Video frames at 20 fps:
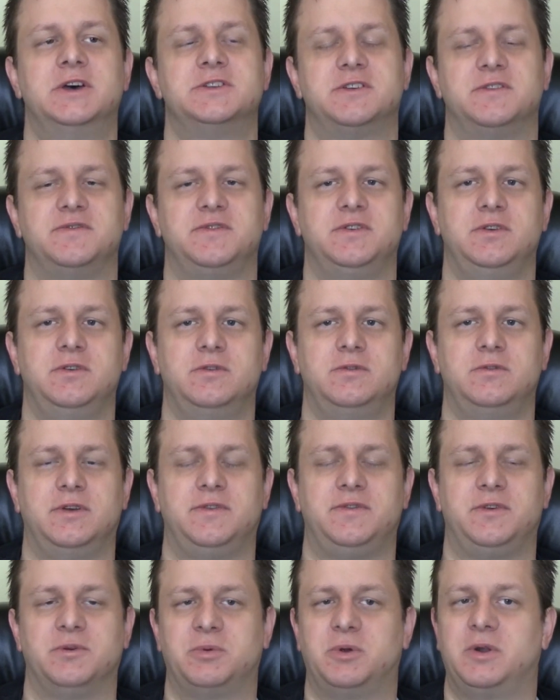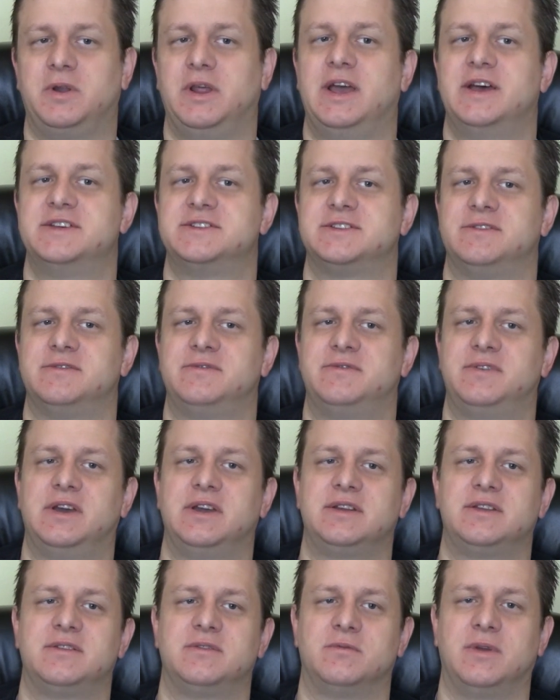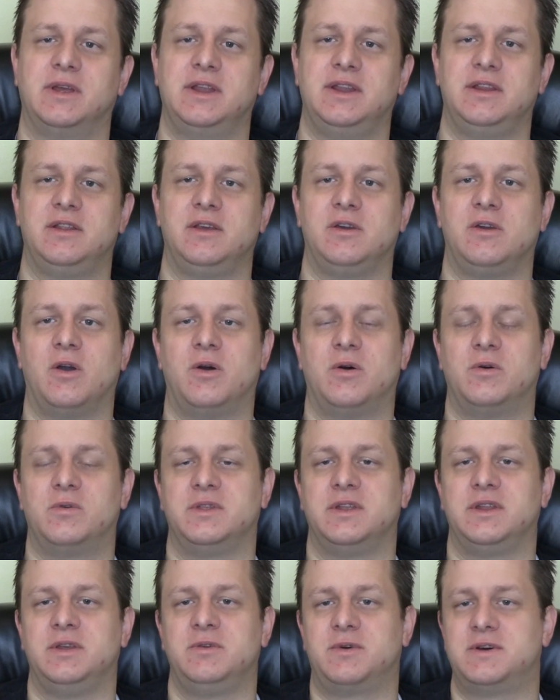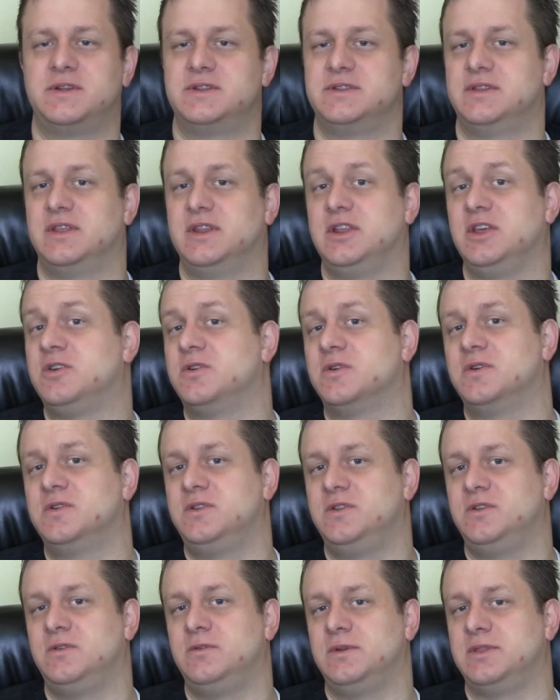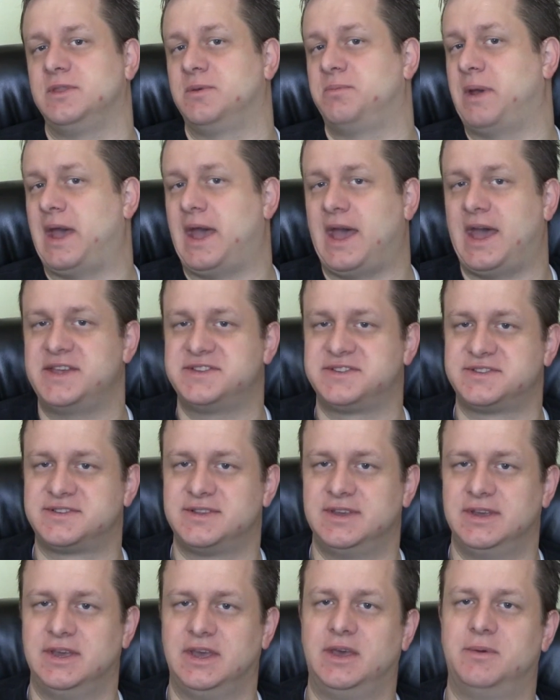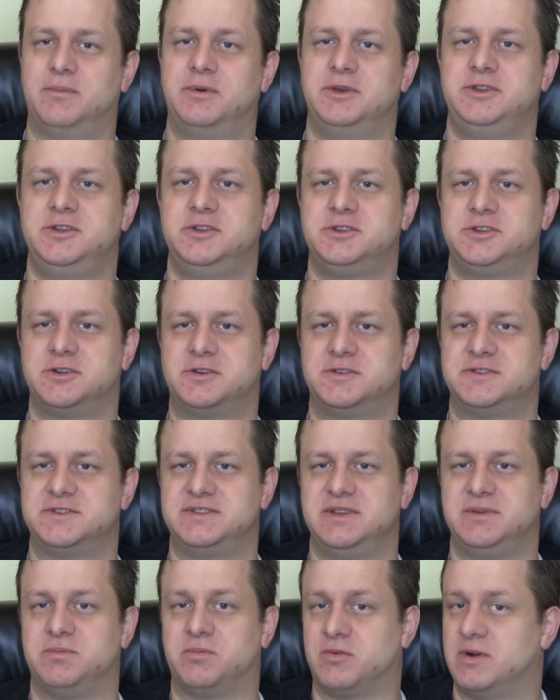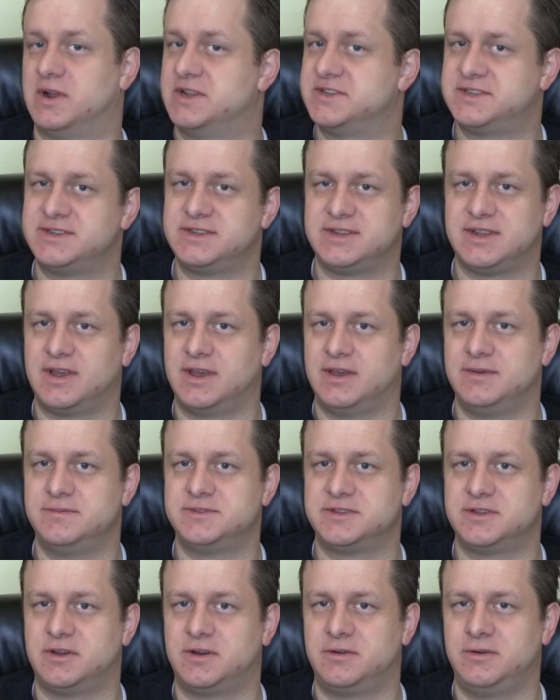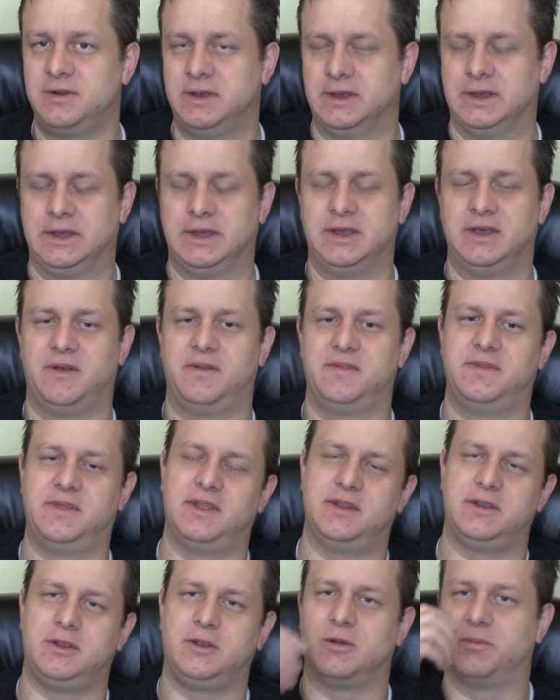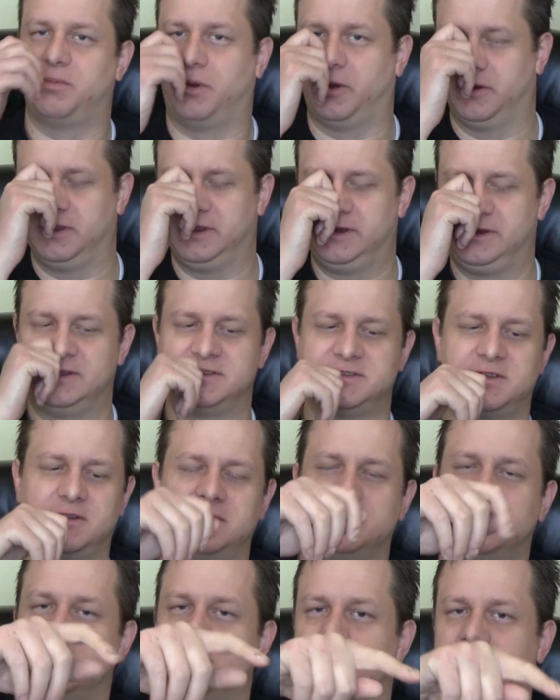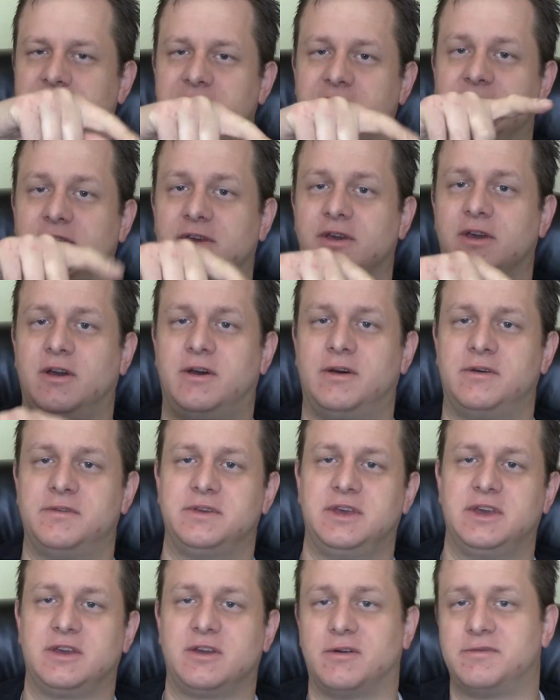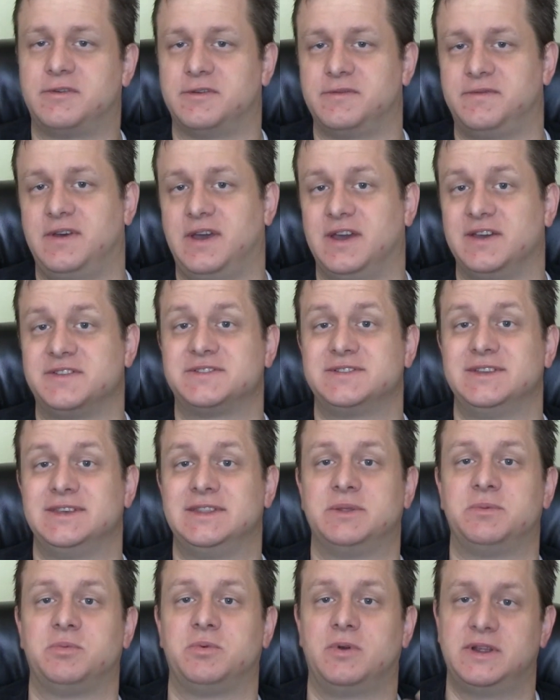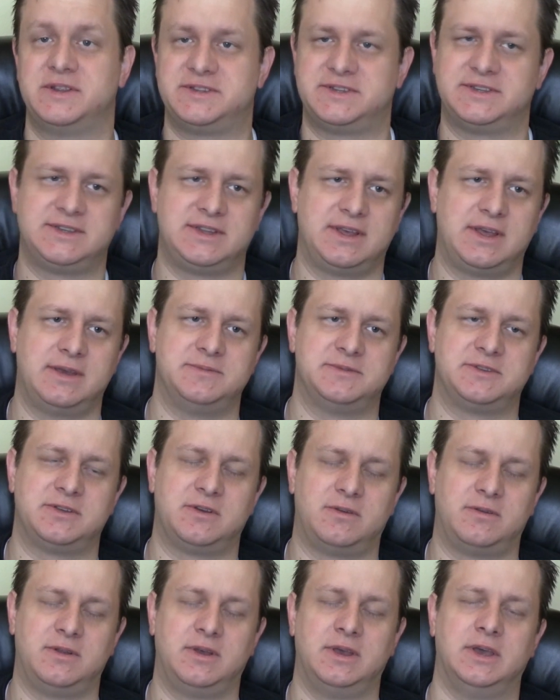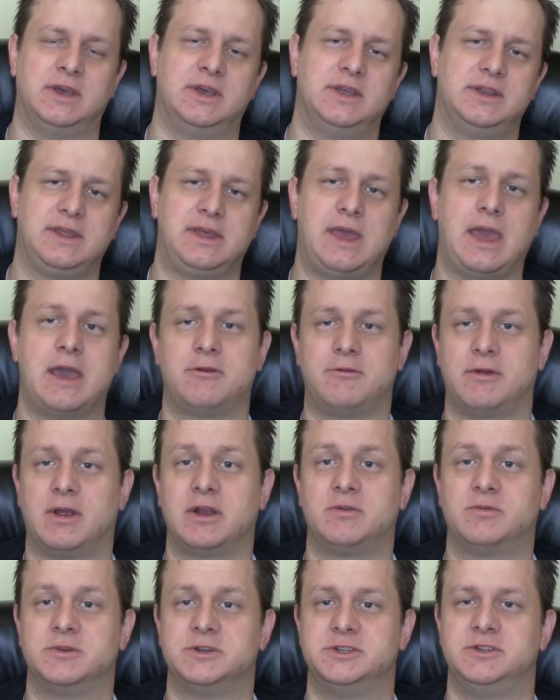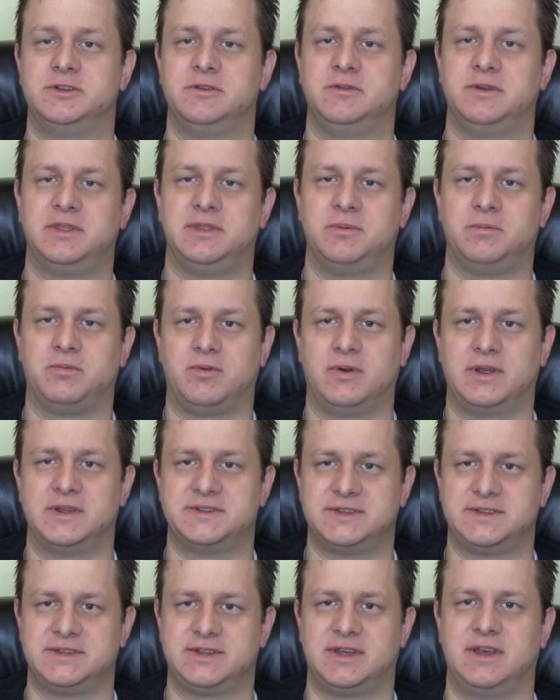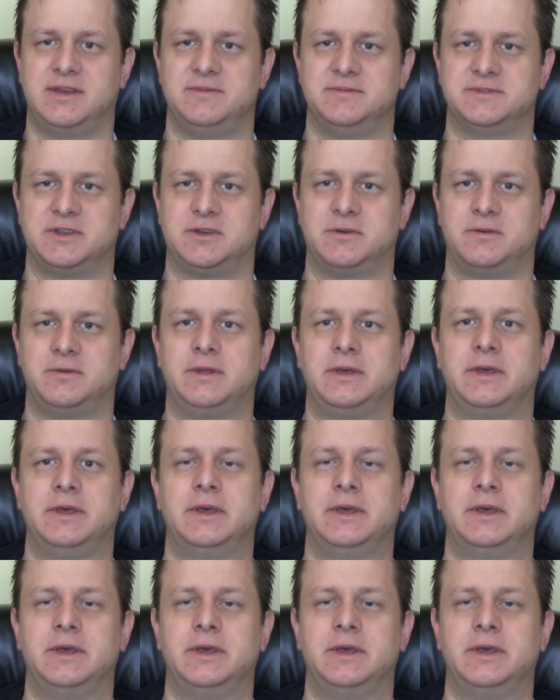So if your opponent has an effect ready to go that he could do in the past, but you chose the present time zone, then your opponent is only going to be able to kick off effects in the present time zone to counteract what you do in the present time zone.